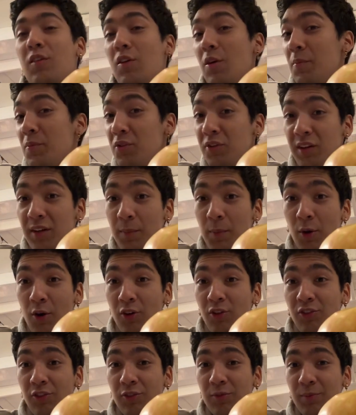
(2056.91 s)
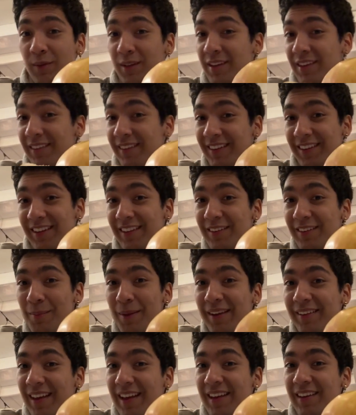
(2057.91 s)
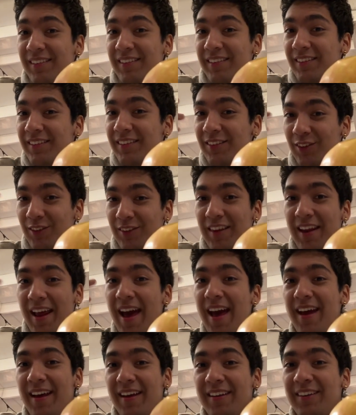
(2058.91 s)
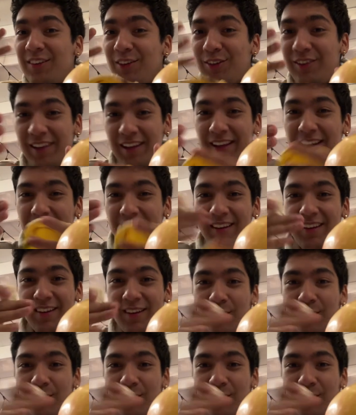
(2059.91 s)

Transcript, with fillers: community post because it doesn't make sense. You see that? You see?